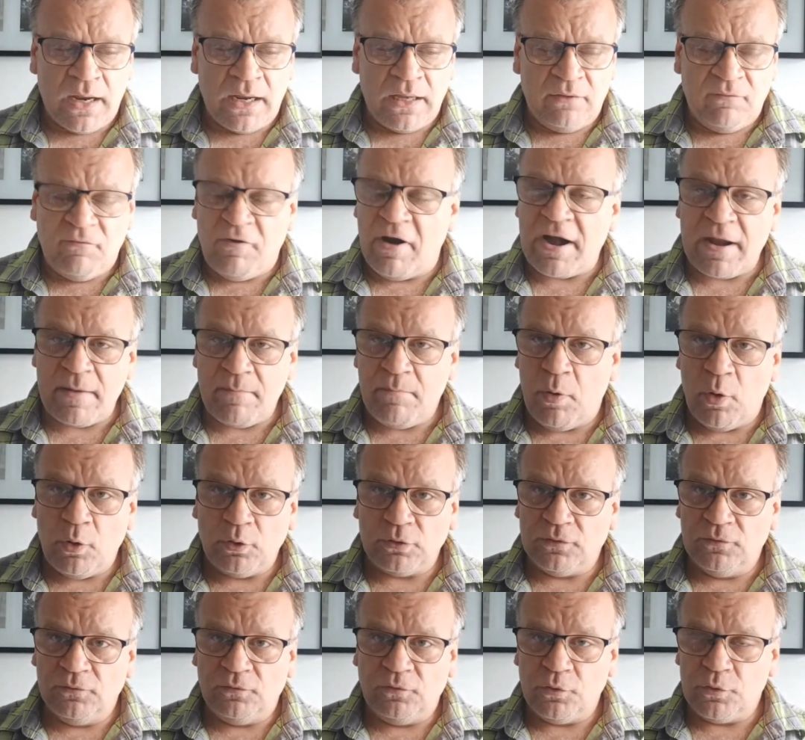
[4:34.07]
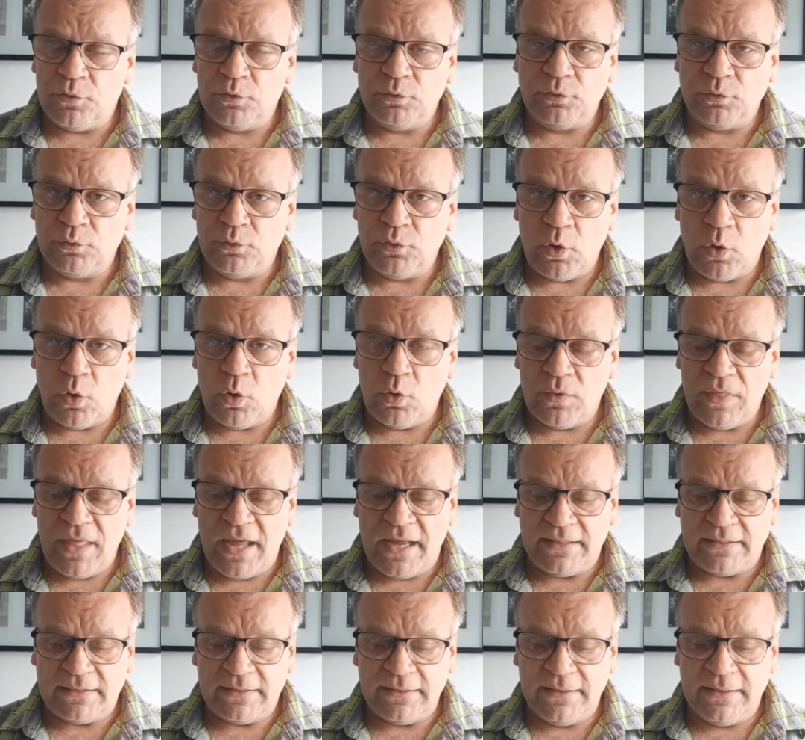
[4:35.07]
very important for you to know
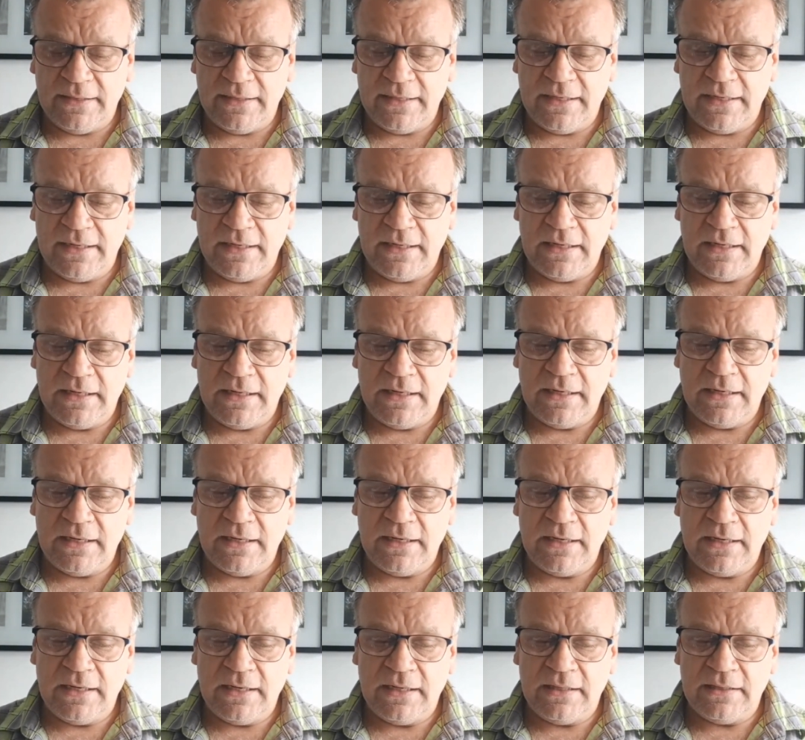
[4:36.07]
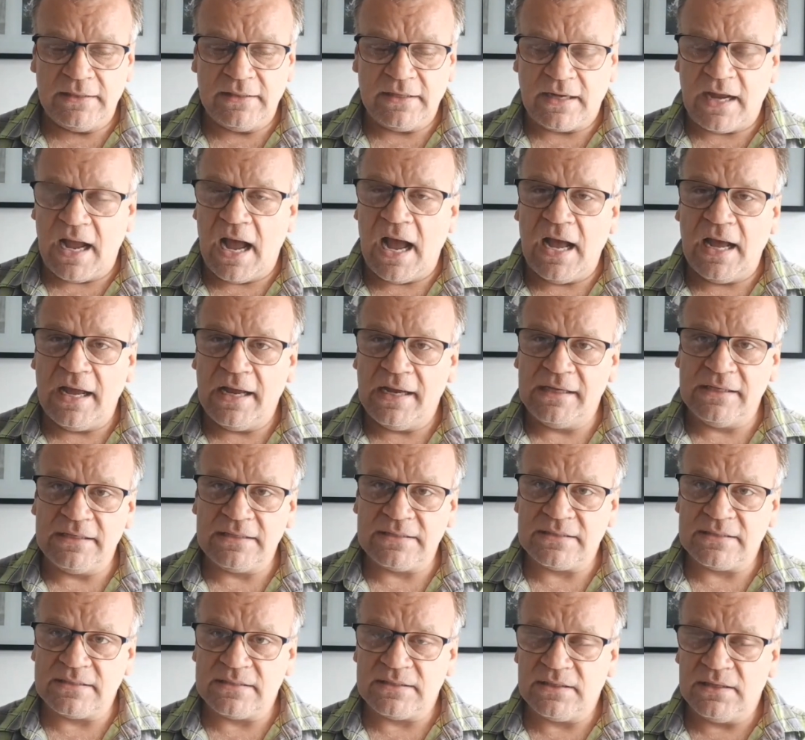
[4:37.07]
that the car
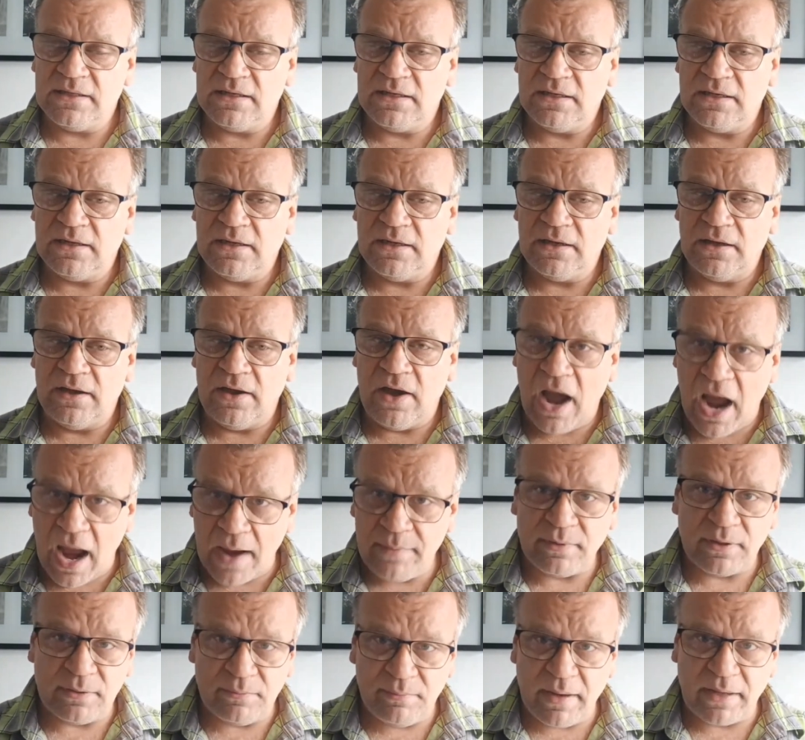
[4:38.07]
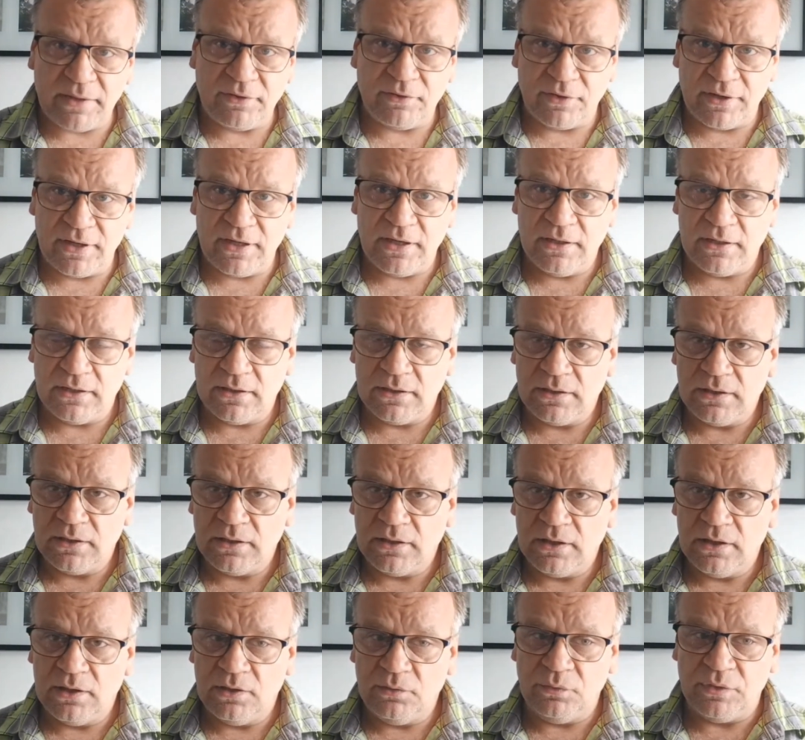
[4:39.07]
has a hybrid battery
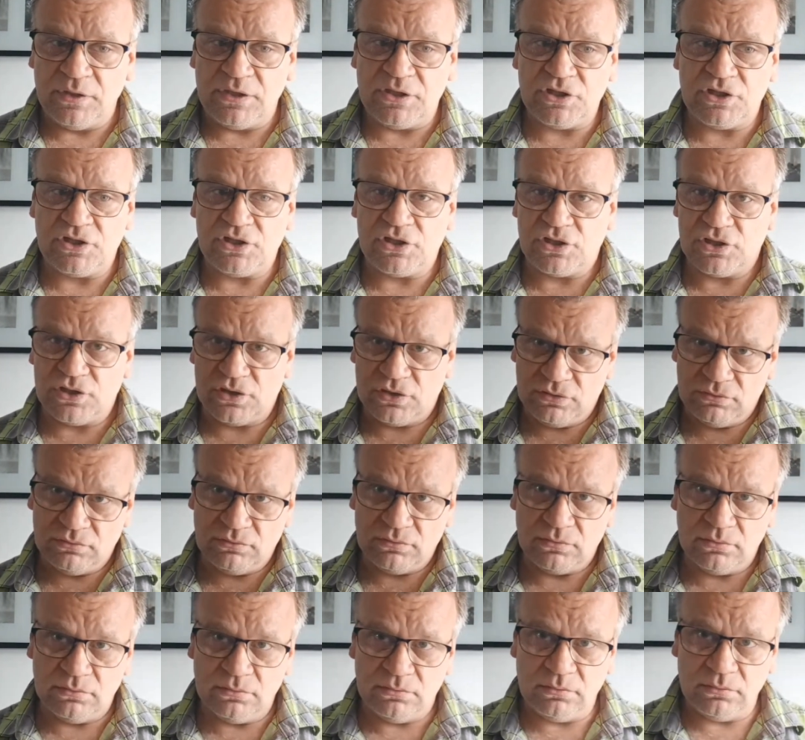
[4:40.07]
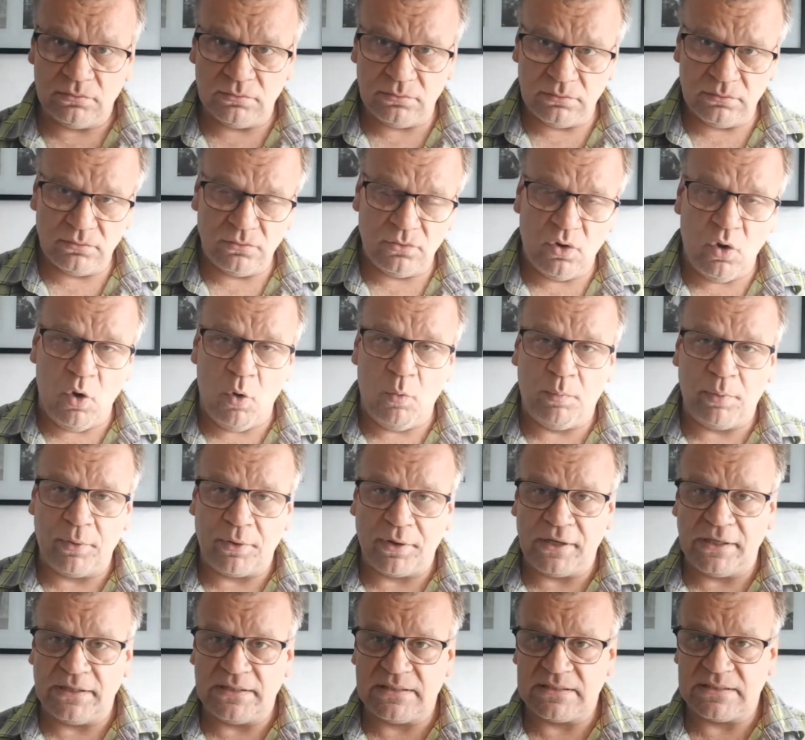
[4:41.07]
which
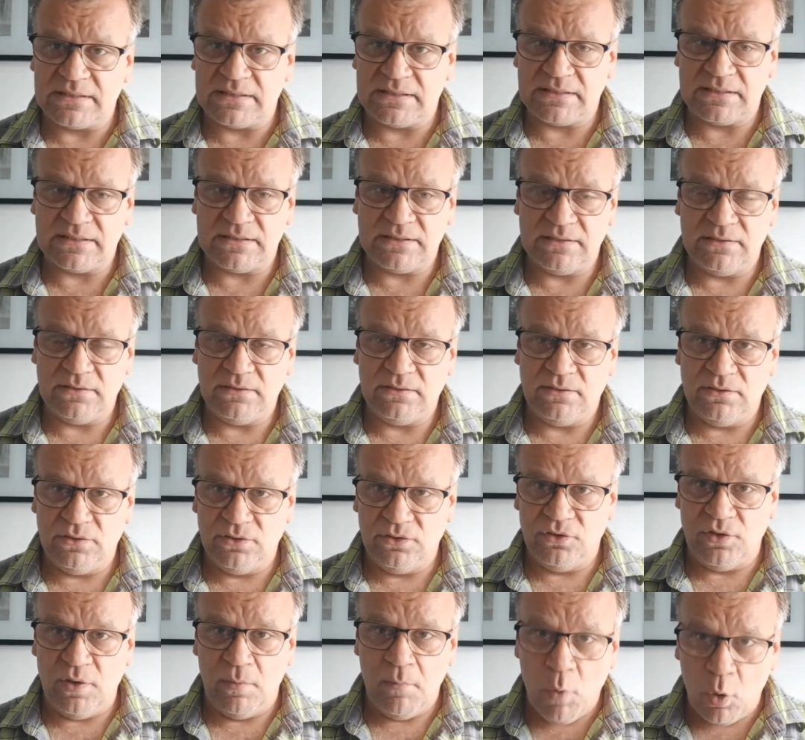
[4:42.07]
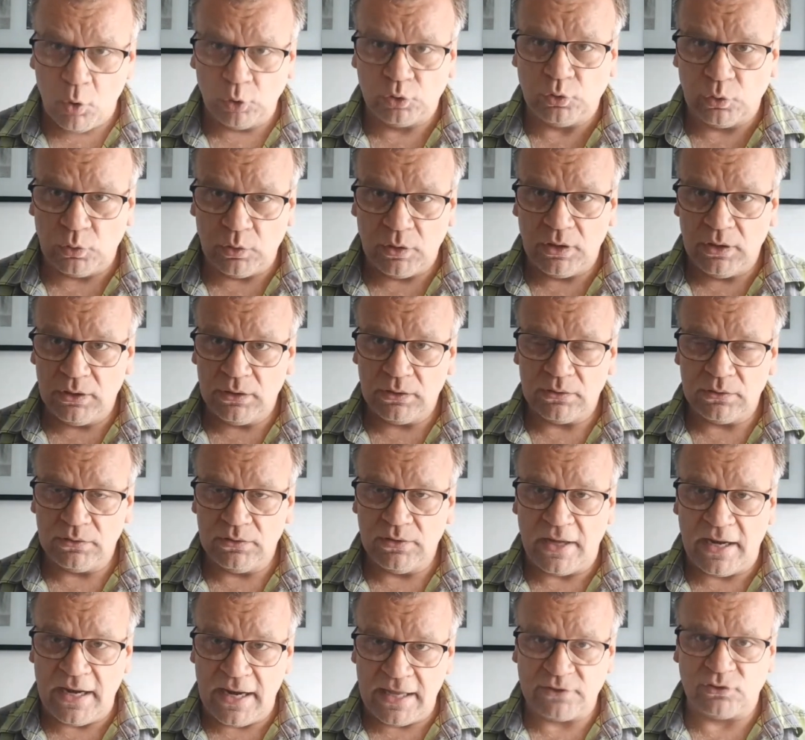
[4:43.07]
operates the motor,
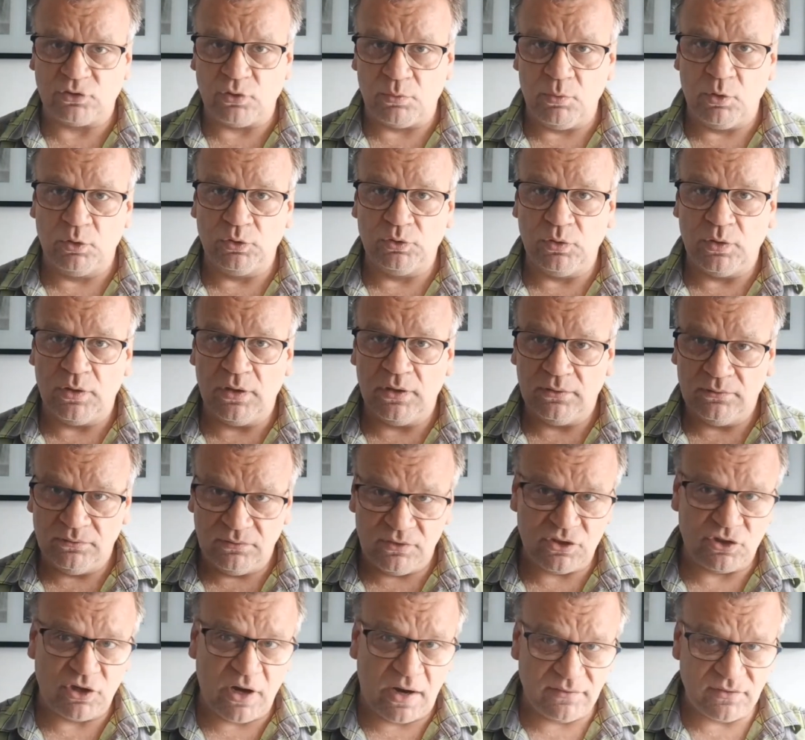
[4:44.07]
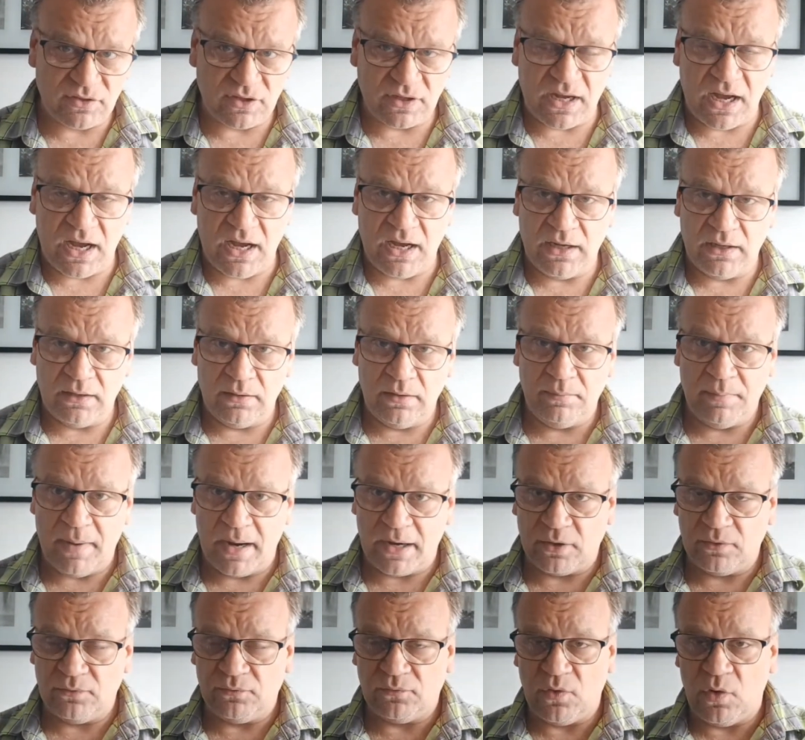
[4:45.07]
the electromotor, which drives the car
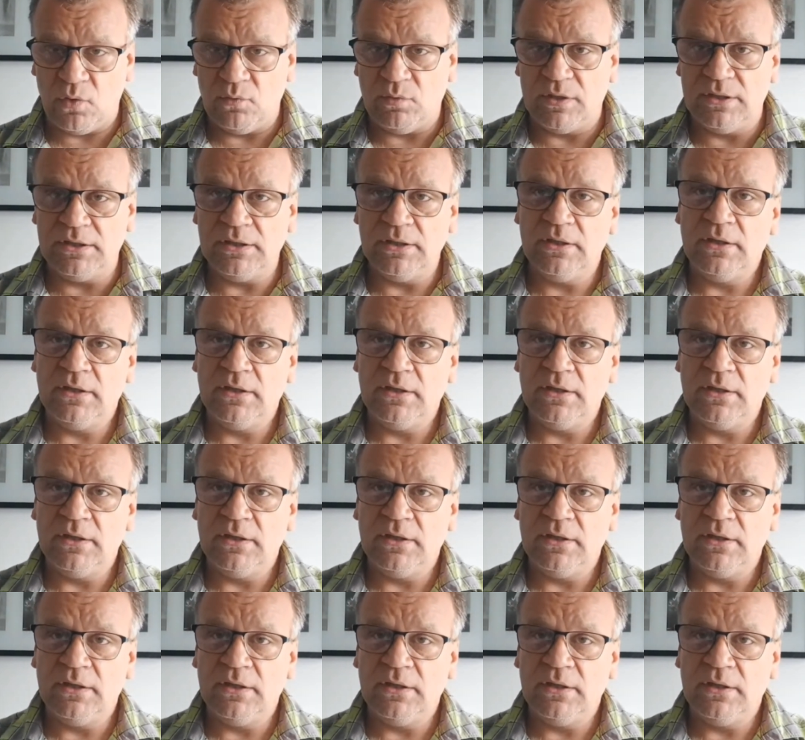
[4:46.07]
back and forward,